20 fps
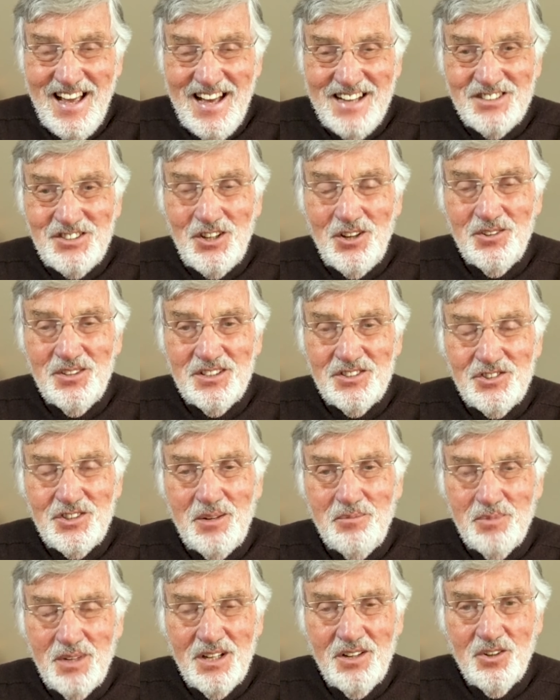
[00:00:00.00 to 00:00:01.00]
so that
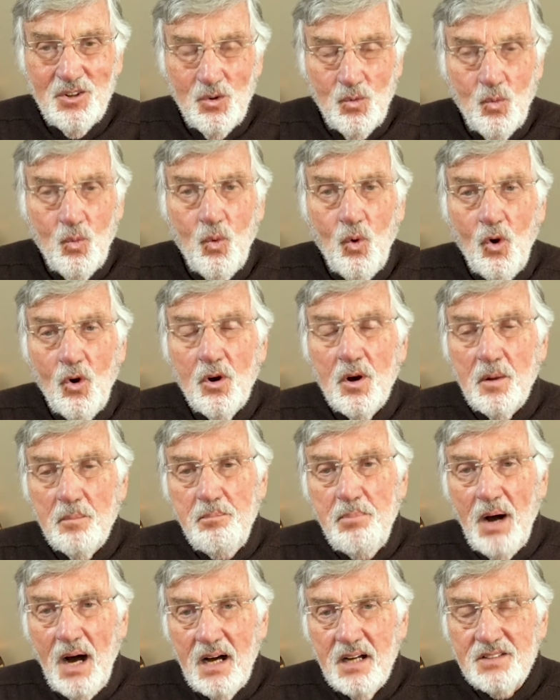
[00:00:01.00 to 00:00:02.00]
somebody could walk
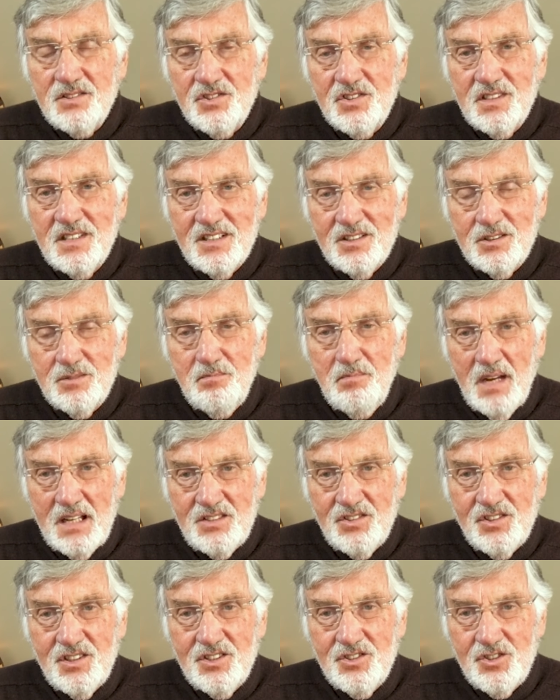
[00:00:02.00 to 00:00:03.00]
past this
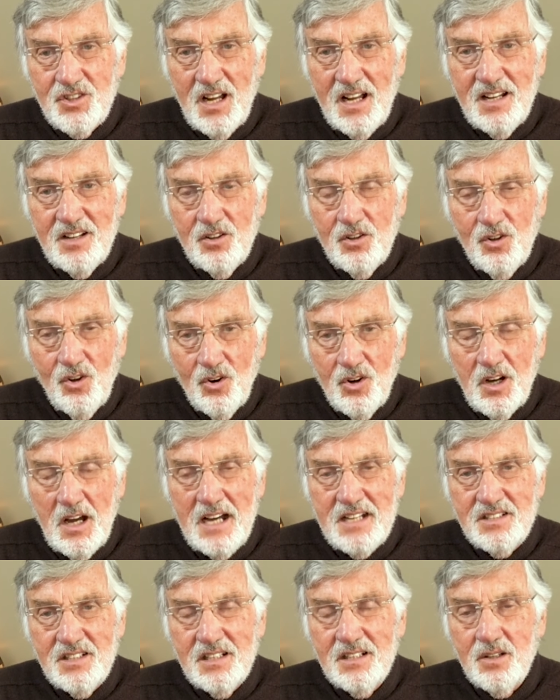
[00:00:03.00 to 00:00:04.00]
message and look
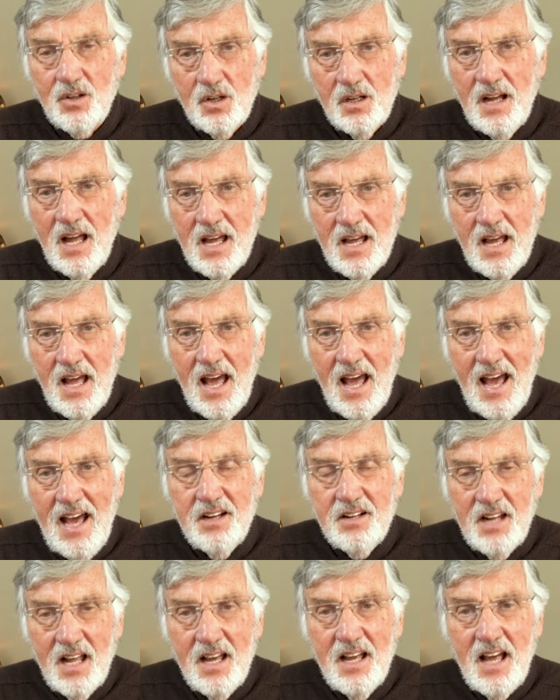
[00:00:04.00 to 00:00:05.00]
at it
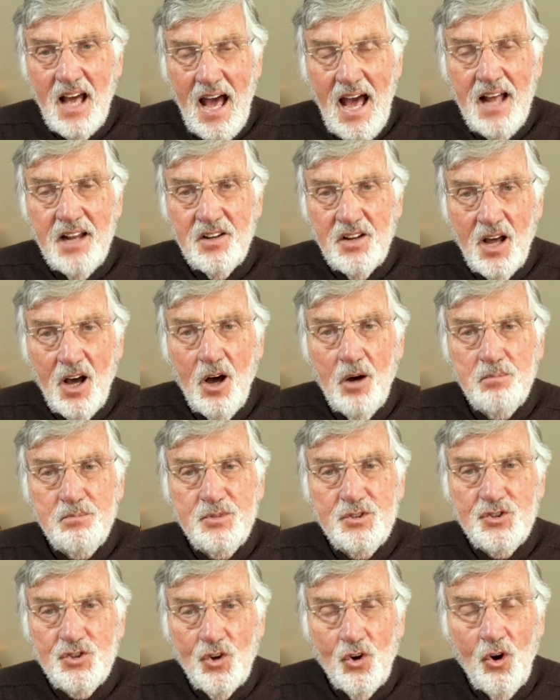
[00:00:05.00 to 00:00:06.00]
and, and
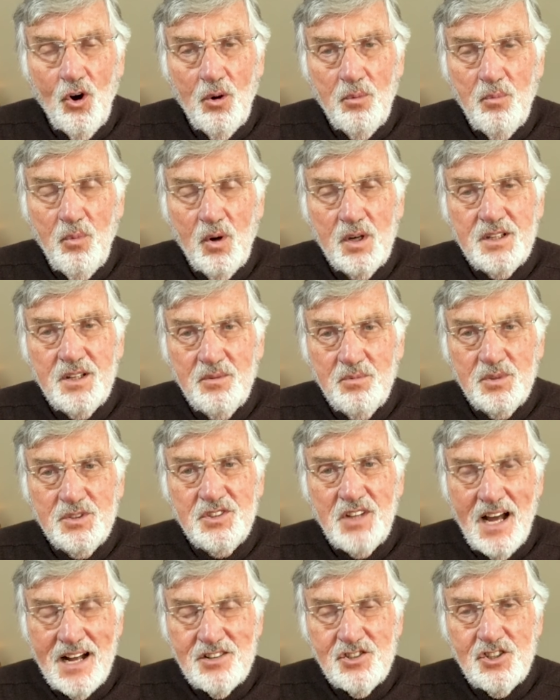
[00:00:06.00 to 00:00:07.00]
absorb what it
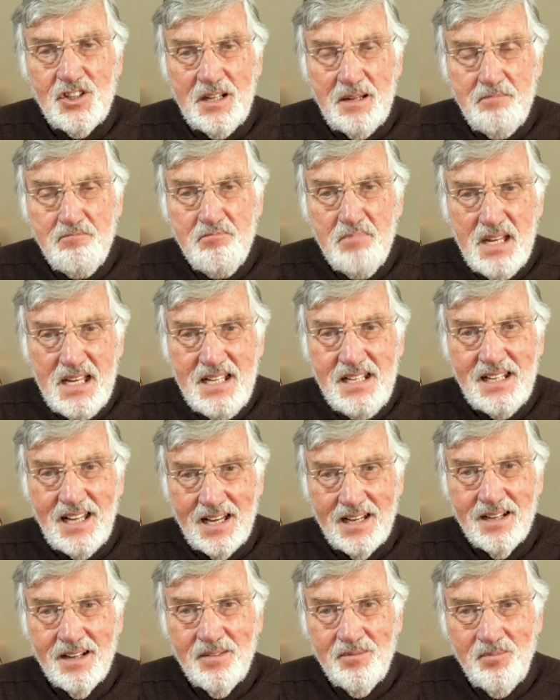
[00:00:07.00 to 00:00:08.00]
was actually
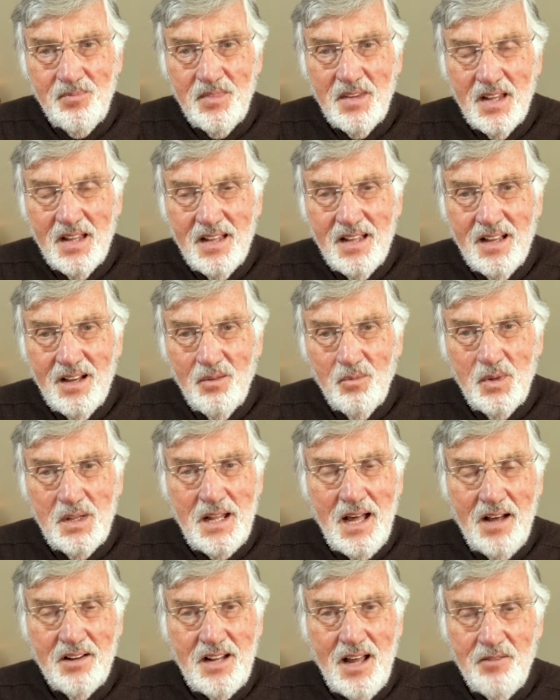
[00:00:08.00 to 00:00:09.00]
meaning
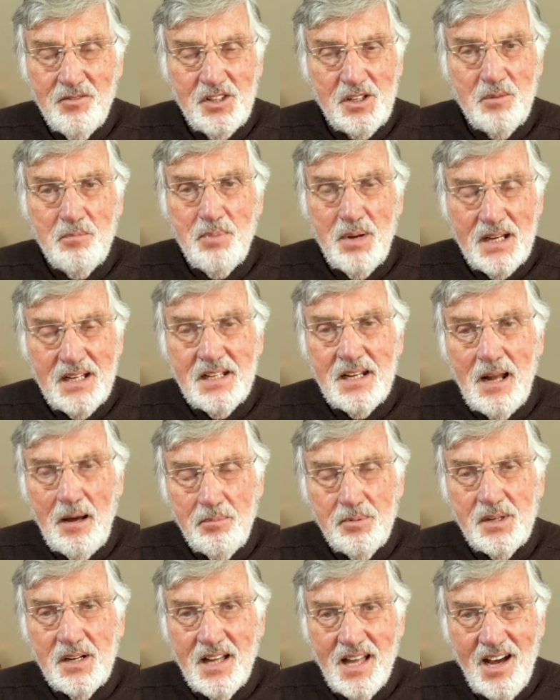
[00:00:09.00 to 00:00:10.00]
without having to pick it
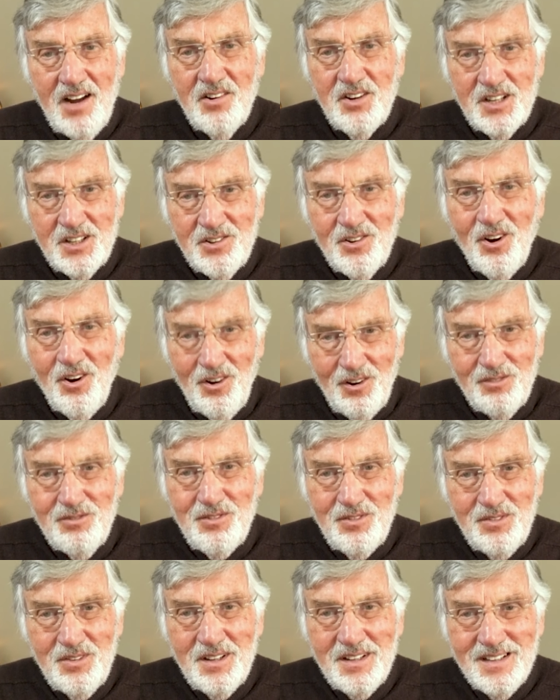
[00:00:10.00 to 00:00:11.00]
up and carry it
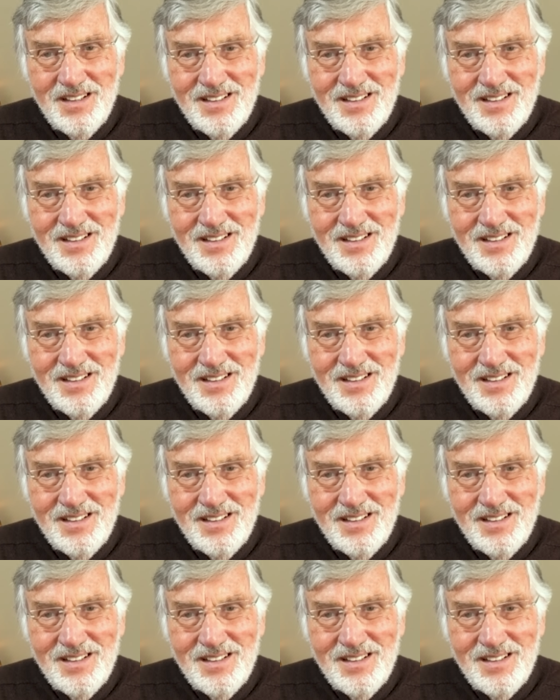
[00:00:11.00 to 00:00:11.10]
off.